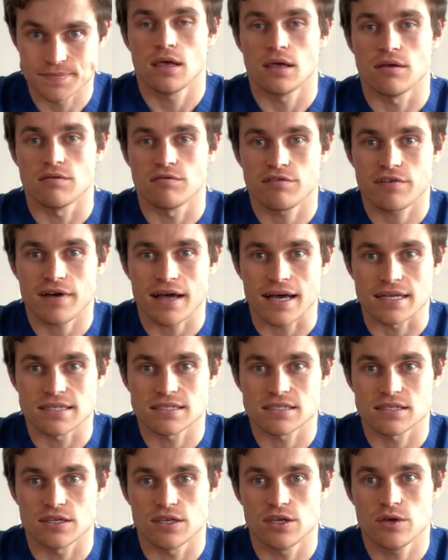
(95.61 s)
In
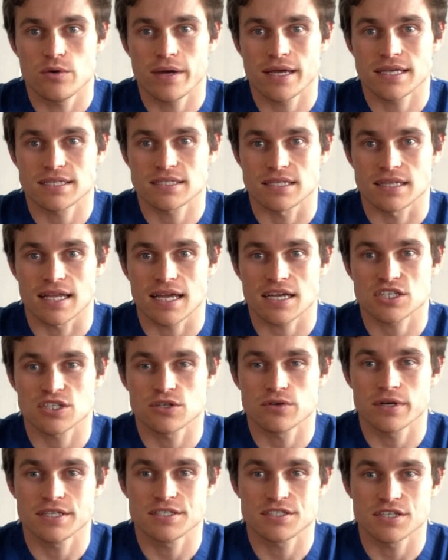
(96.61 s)
fact, the US
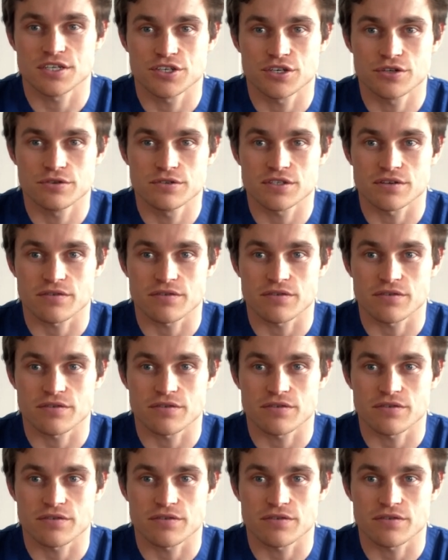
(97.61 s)
National Institutes